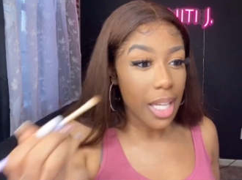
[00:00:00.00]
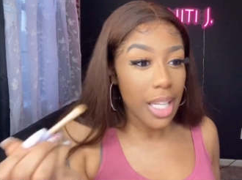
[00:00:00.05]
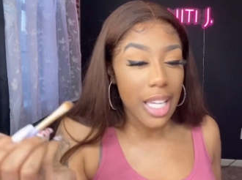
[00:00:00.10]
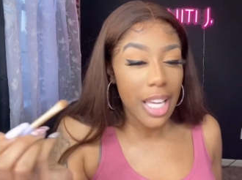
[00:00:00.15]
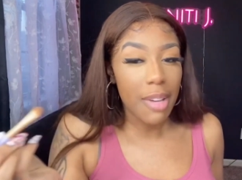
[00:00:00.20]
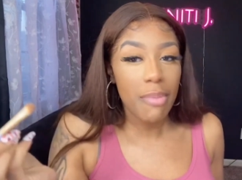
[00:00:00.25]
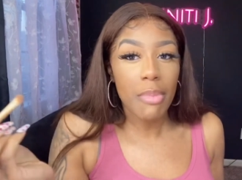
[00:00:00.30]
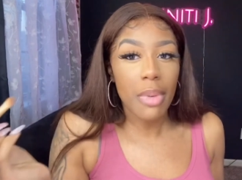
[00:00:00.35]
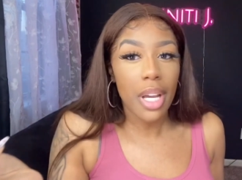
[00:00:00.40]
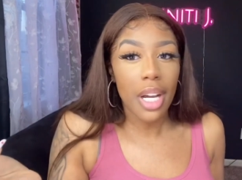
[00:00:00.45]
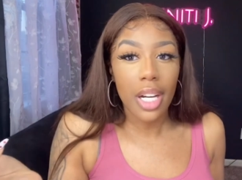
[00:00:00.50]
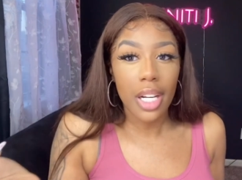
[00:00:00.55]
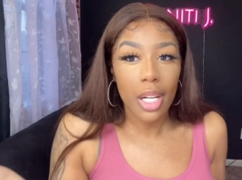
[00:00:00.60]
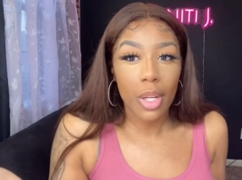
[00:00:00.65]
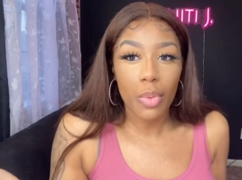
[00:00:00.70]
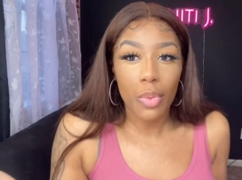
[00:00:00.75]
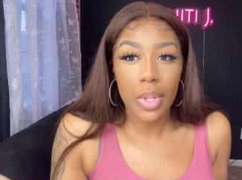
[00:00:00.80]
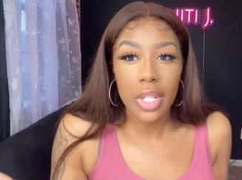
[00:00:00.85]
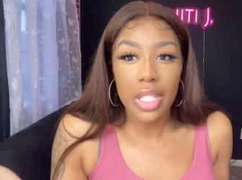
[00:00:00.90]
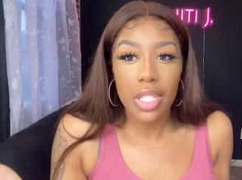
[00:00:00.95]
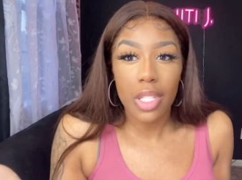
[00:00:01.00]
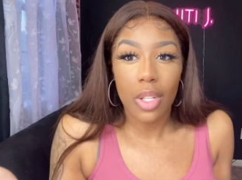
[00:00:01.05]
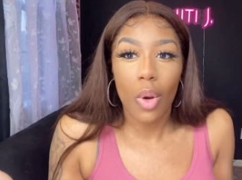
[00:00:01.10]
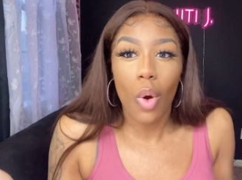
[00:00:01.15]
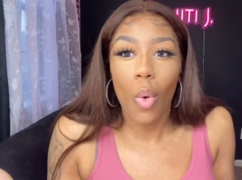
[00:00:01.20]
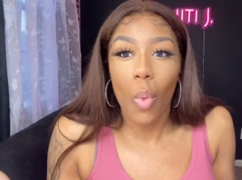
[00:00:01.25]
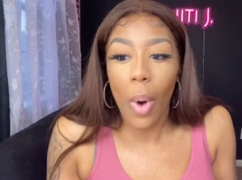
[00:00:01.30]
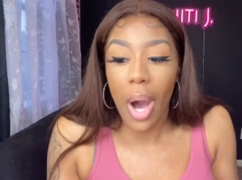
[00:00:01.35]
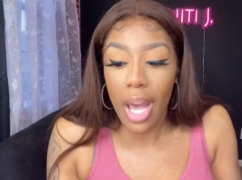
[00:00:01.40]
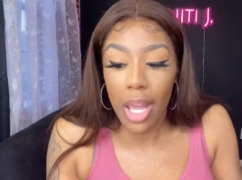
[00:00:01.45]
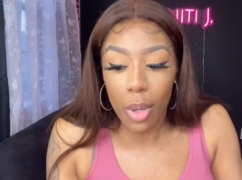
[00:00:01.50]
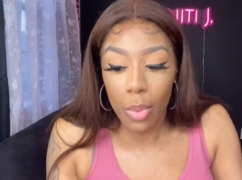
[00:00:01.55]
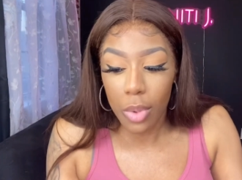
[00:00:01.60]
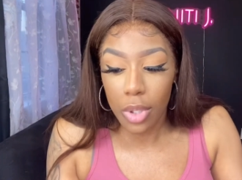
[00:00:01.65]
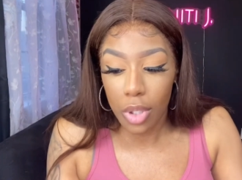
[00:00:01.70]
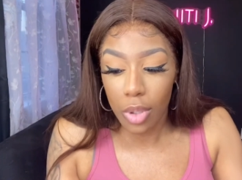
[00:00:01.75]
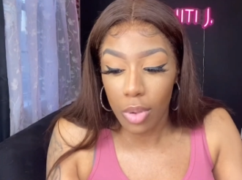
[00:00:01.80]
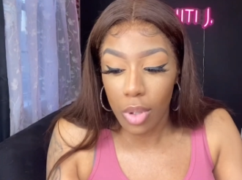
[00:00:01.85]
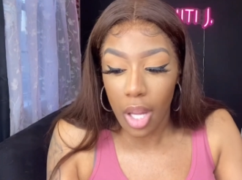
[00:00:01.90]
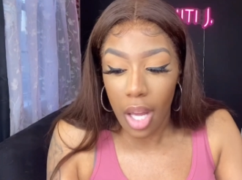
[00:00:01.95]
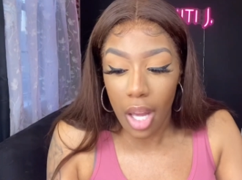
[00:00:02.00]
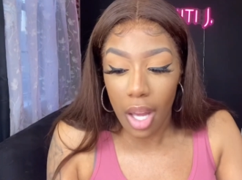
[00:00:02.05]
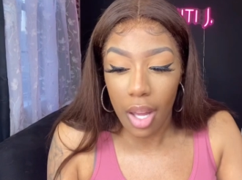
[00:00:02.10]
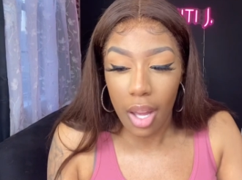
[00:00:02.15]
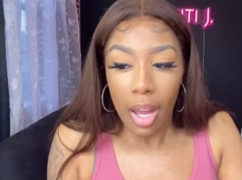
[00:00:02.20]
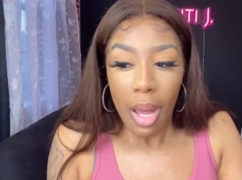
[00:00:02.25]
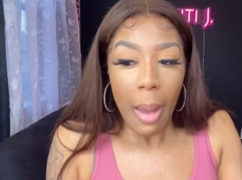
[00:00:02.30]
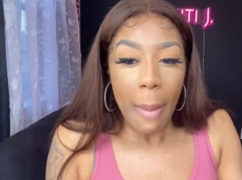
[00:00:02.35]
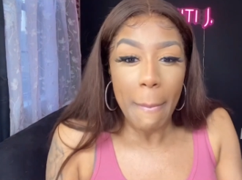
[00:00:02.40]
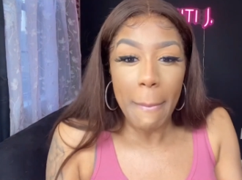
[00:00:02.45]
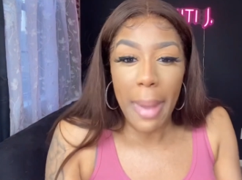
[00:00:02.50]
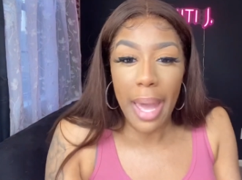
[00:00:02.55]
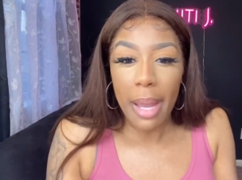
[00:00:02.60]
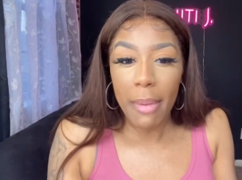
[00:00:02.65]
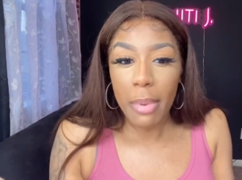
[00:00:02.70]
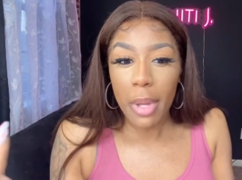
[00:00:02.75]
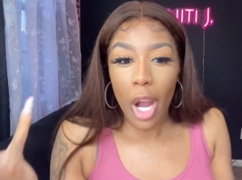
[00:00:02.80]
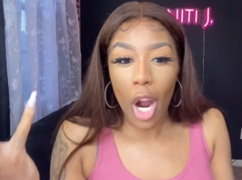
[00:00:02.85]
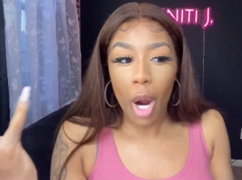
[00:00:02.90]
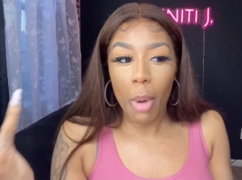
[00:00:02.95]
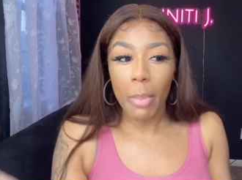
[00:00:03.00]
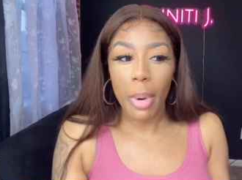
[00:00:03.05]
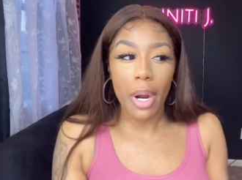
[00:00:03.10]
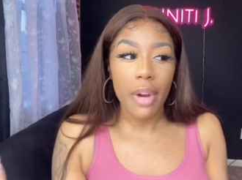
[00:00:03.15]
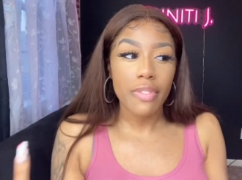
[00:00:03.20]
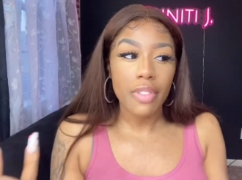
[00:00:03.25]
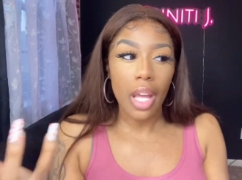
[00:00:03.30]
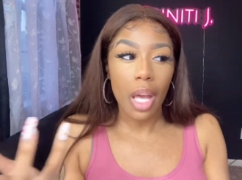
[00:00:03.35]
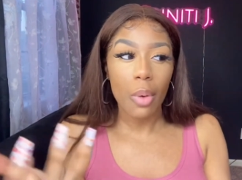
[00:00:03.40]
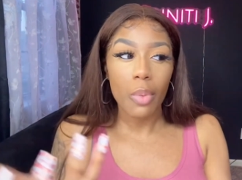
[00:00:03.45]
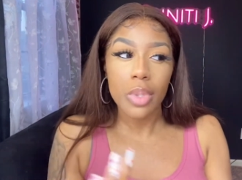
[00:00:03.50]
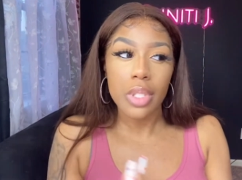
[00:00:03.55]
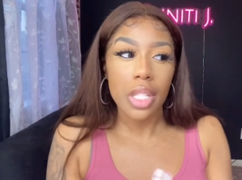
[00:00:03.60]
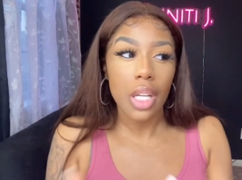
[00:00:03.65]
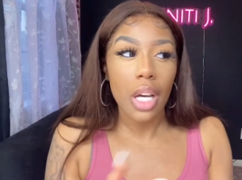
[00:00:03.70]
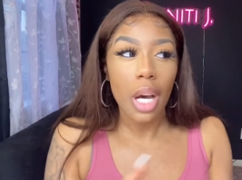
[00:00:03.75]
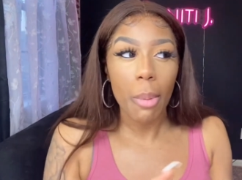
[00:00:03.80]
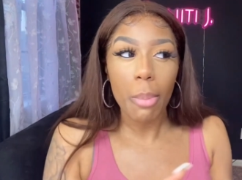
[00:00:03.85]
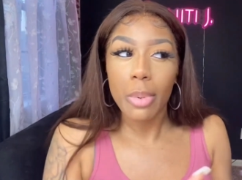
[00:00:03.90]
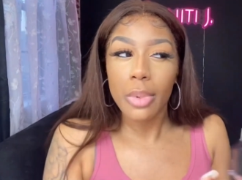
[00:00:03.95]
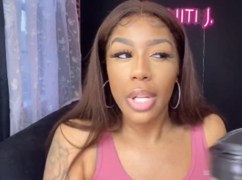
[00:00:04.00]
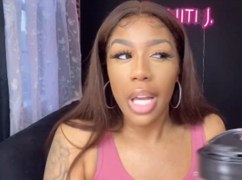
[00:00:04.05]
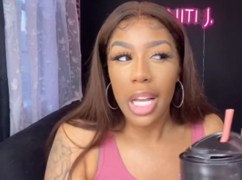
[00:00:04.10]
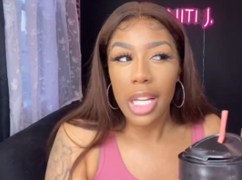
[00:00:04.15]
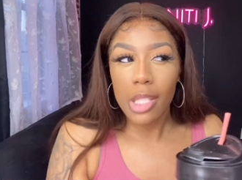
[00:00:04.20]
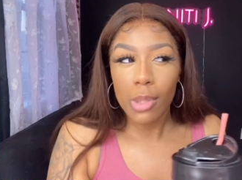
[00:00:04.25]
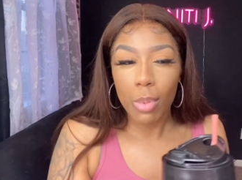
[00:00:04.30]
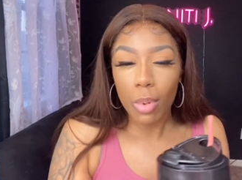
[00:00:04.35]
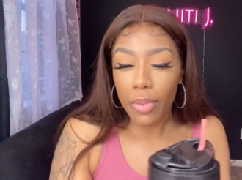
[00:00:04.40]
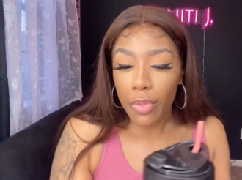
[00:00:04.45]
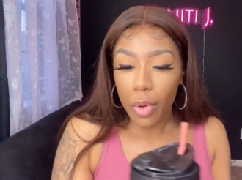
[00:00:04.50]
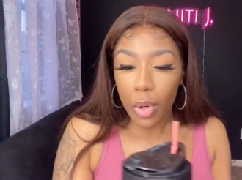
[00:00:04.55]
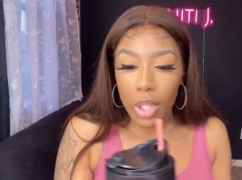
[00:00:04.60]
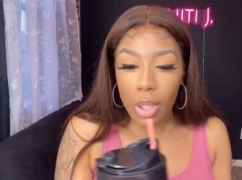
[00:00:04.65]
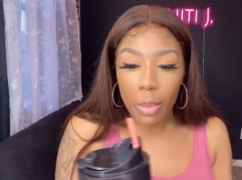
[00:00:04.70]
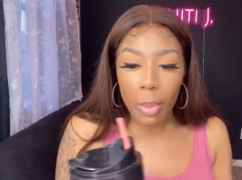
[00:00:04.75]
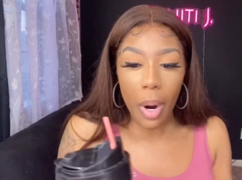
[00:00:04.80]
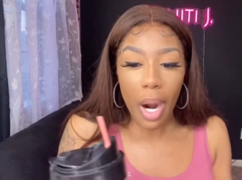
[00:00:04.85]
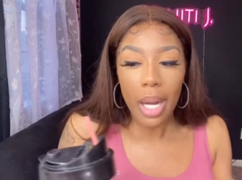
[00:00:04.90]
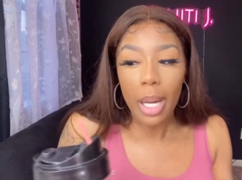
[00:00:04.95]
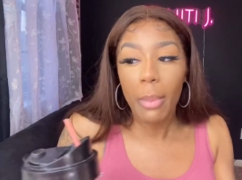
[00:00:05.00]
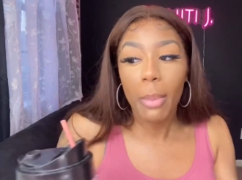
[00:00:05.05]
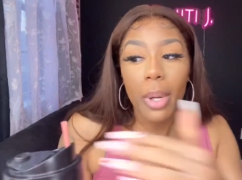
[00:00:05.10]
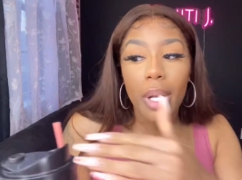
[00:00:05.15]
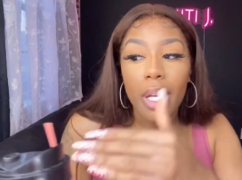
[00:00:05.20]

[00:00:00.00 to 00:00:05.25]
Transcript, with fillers: Give me a good reason on why you would do that. Maybe her birthday was a couple days before the party, but